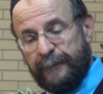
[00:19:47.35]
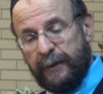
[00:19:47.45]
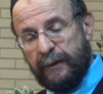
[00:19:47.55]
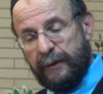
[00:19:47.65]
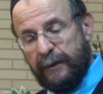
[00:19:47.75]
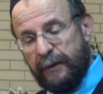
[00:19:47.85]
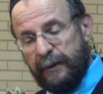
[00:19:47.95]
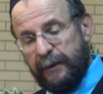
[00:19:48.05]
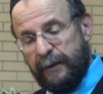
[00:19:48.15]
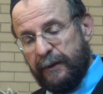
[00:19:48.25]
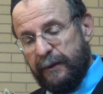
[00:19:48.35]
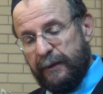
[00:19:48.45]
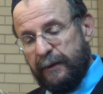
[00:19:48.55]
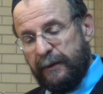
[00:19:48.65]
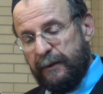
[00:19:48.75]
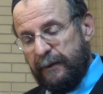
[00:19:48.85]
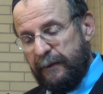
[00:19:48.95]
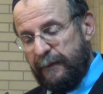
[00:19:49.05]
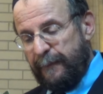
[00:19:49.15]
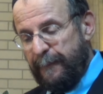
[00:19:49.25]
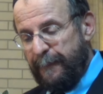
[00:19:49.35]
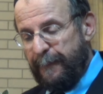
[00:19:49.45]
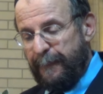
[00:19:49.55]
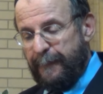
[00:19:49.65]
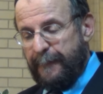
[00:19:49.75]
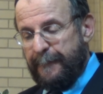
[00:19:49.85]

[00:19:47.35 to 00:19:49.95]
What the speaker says: [no speech]